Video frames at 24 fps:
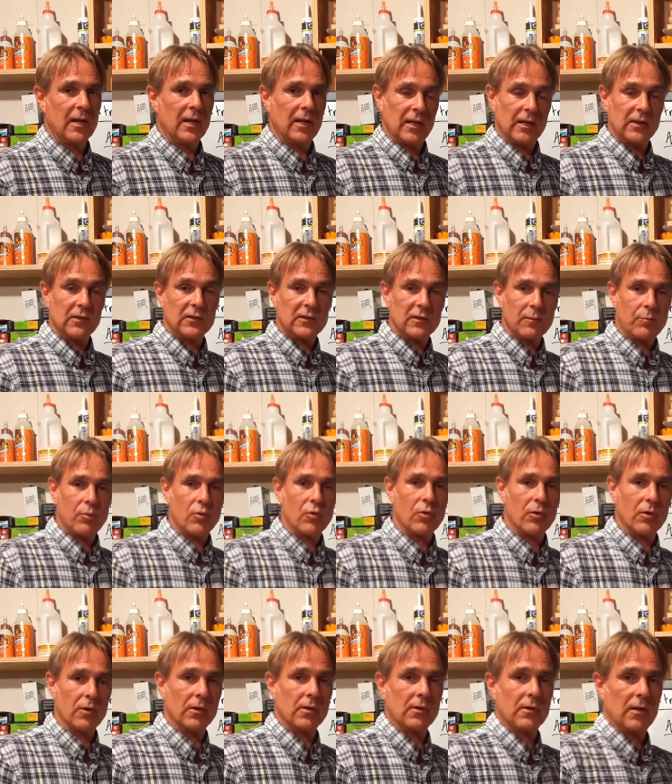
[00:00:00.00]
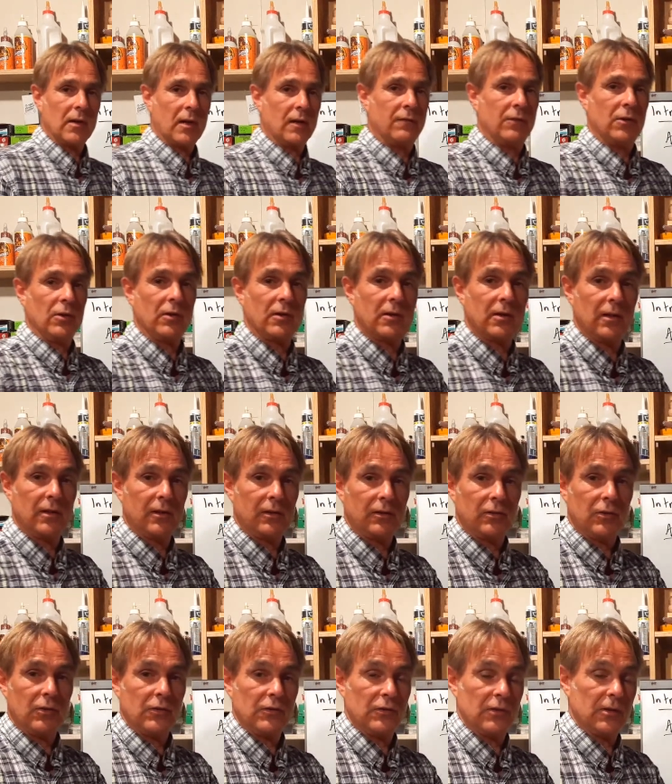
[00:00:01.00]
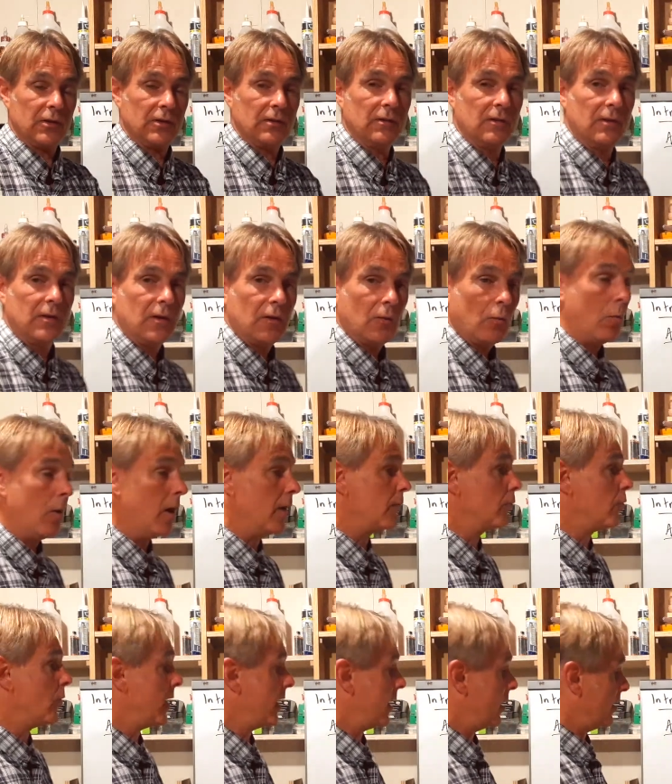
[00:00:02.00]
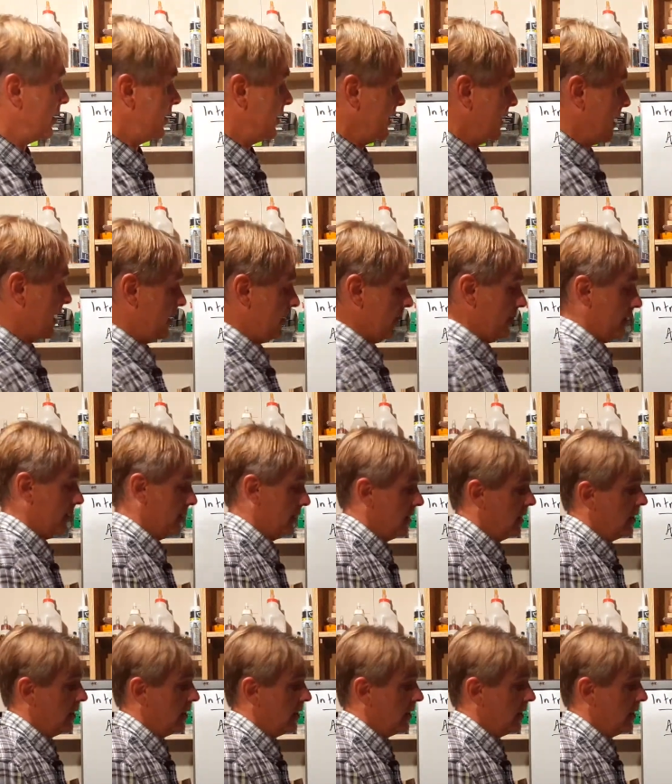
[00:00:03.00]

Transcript: in support of your conclusion, one way or the other.